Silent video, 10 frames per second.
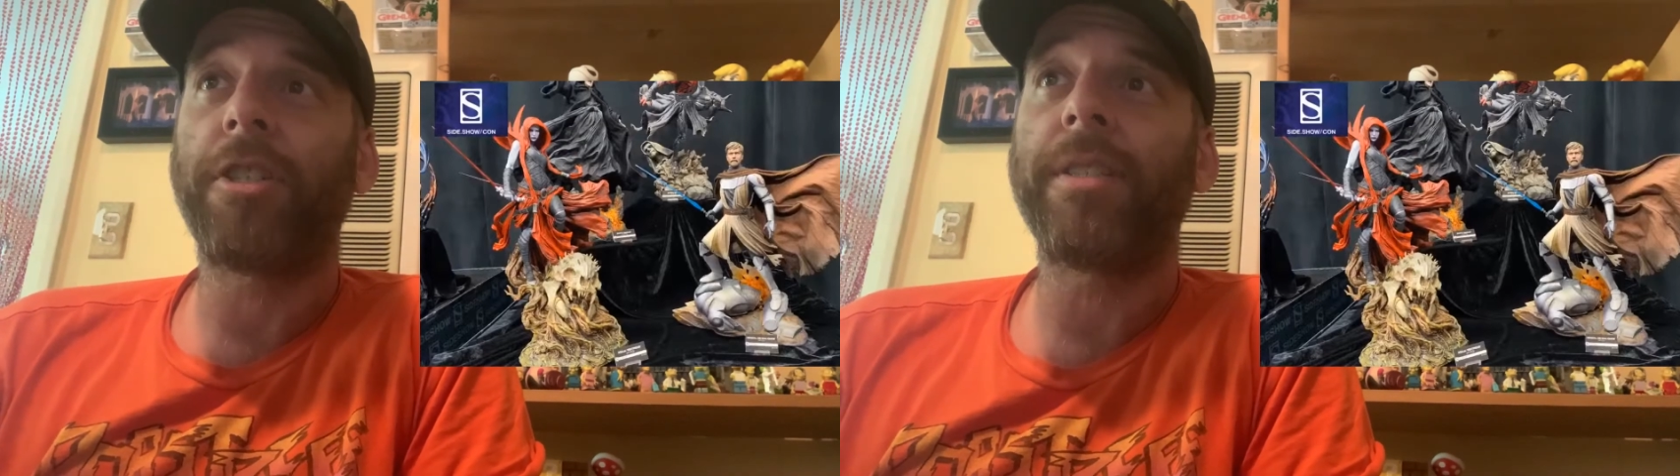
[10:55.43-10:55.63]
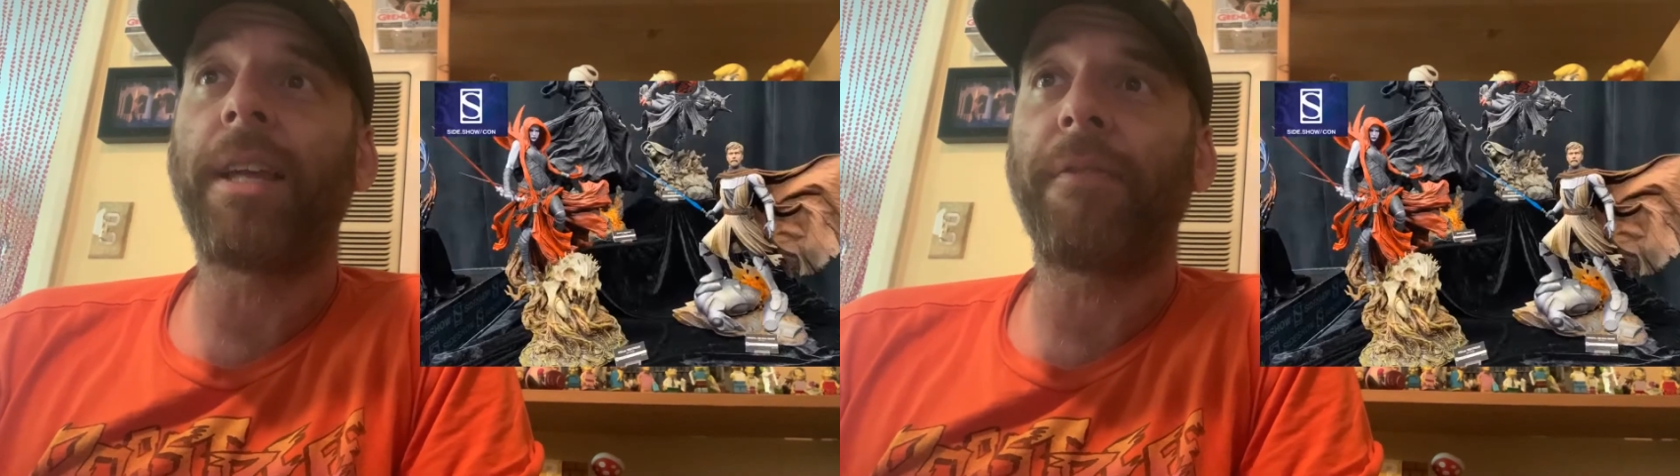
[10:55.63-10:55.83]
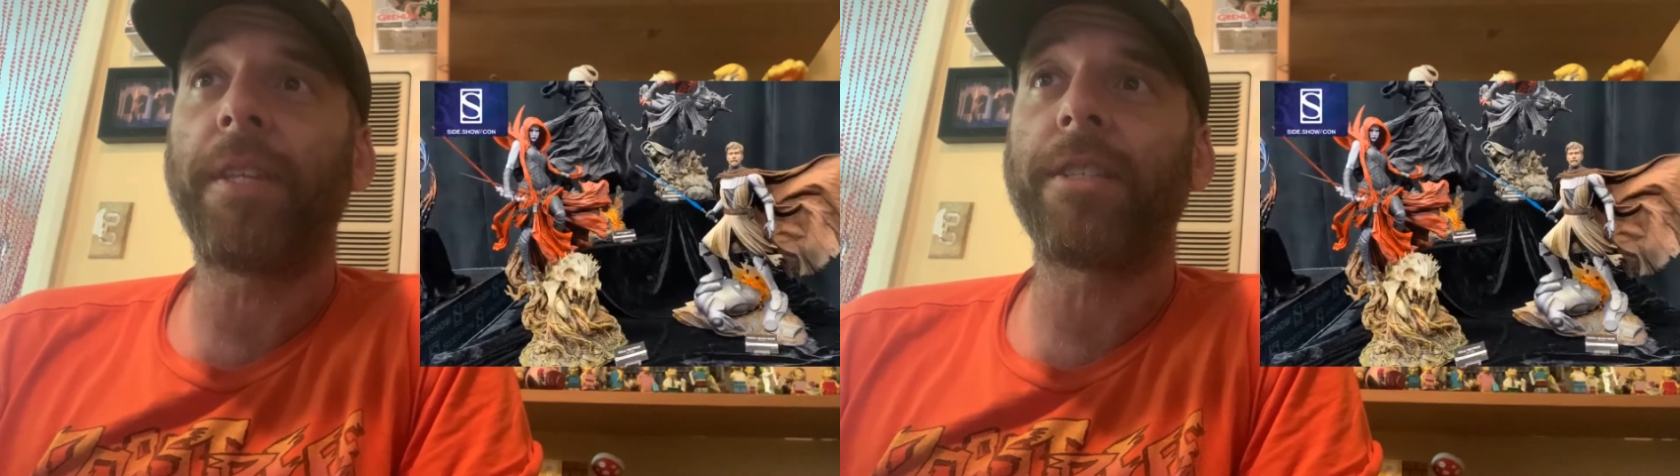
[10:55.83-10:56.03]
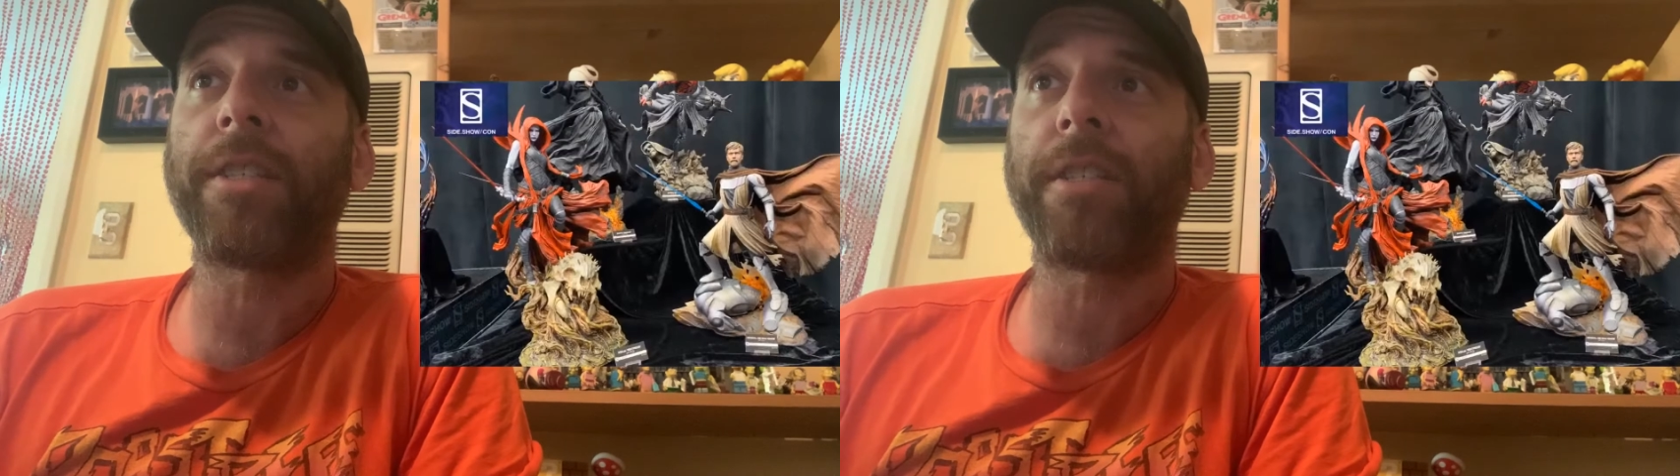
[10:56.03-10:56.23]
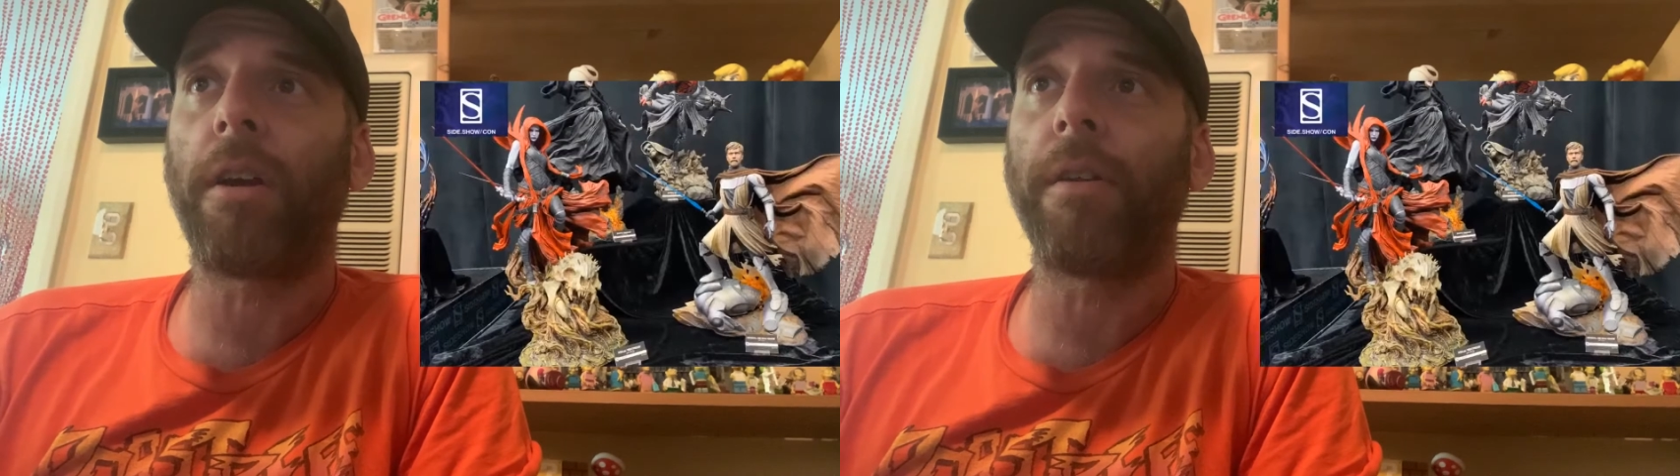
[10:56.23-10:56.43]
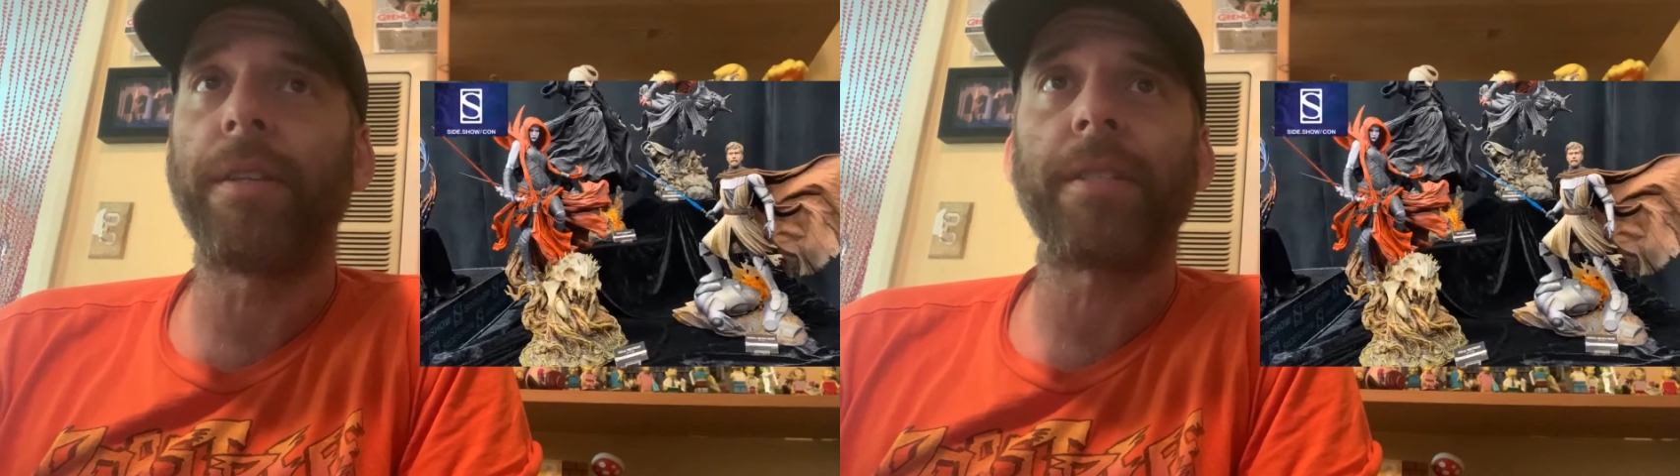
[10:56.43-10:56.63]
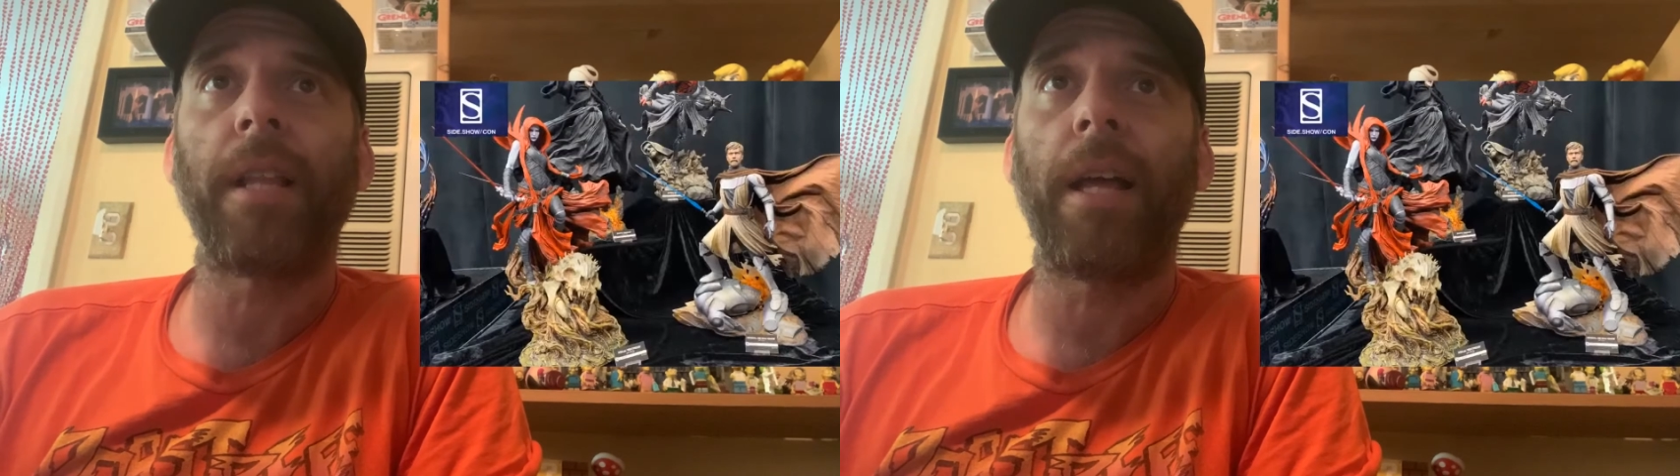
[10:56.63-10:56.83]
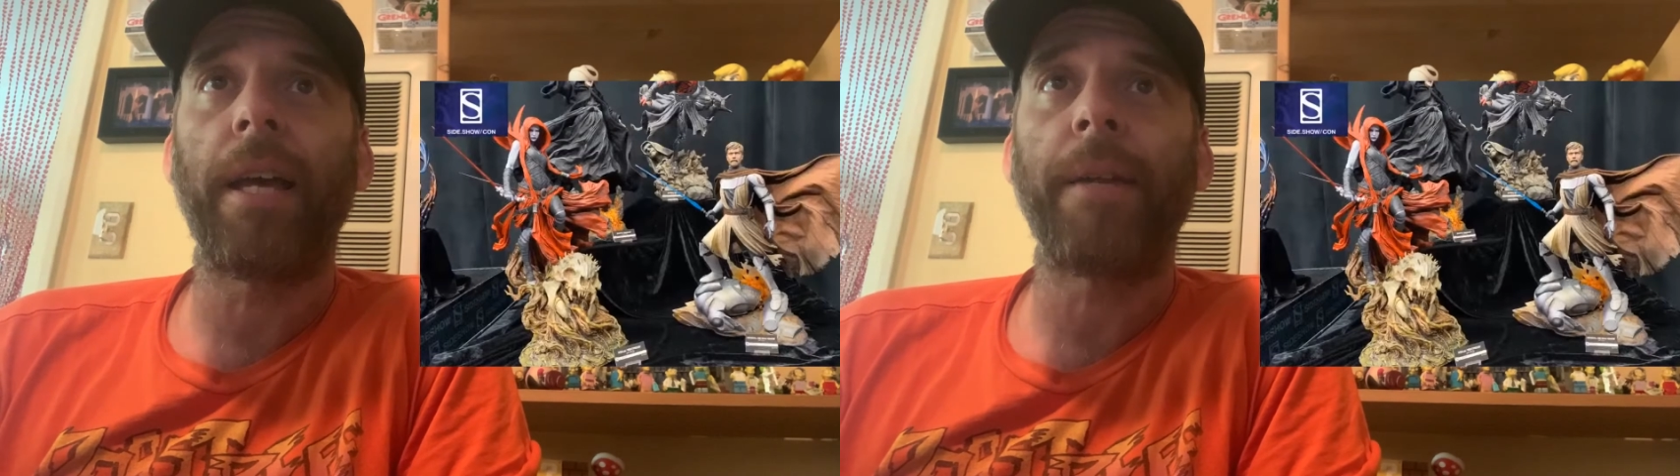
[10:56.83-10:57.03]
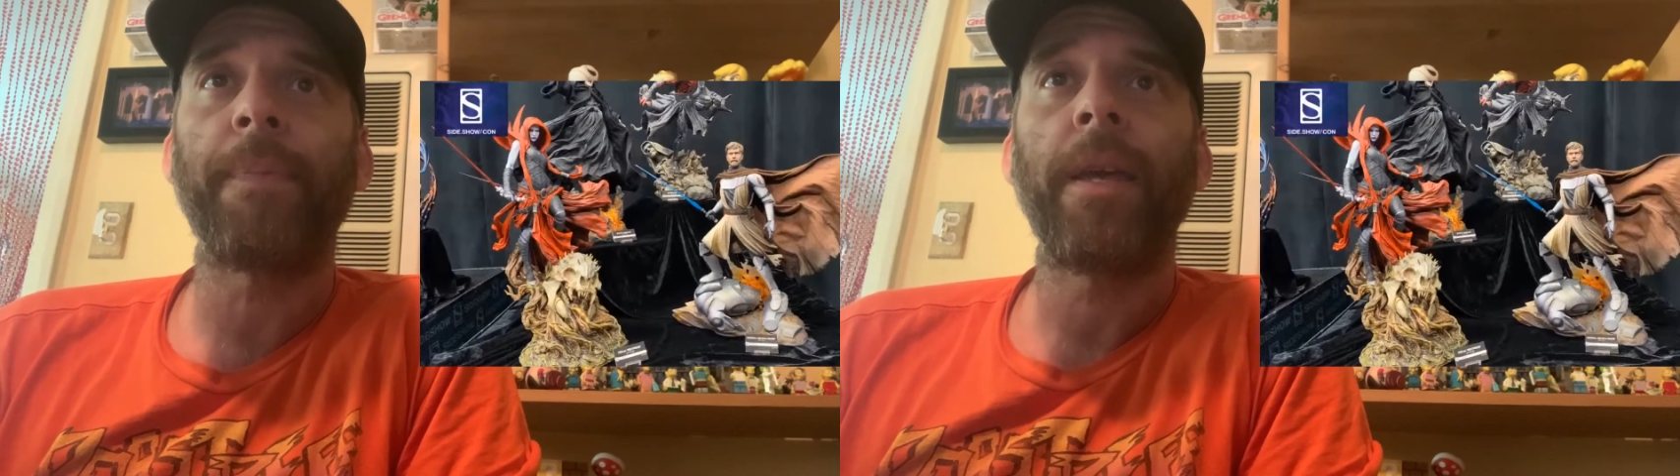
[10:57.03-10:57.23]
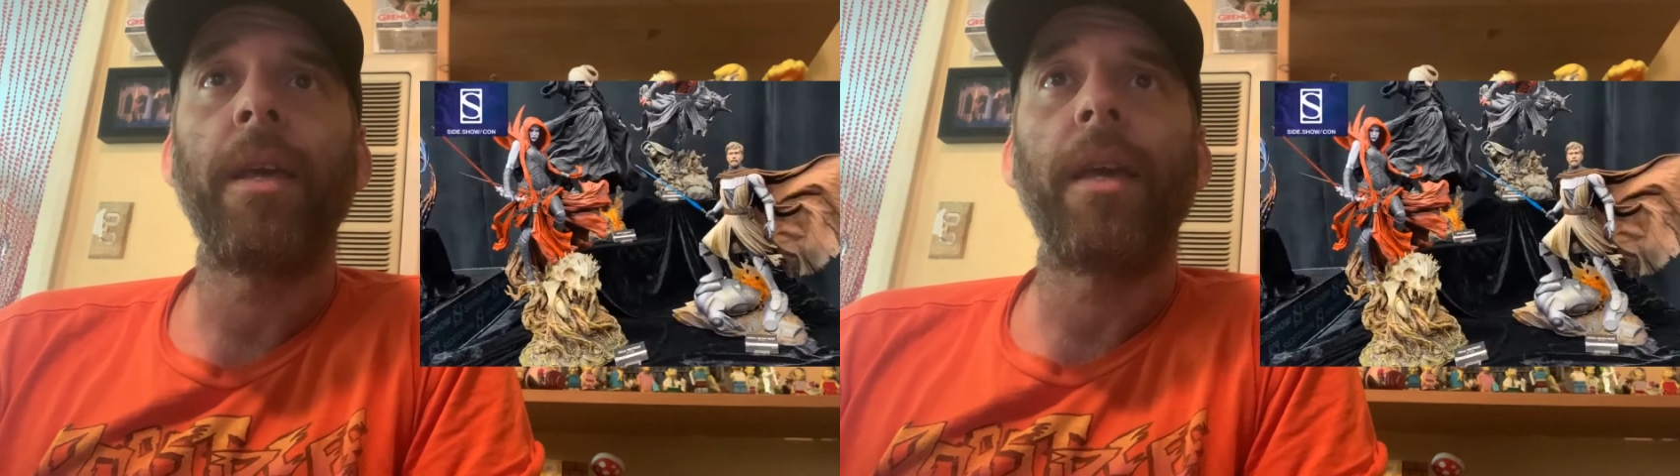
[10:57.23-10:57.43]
she's definitely the star of this line.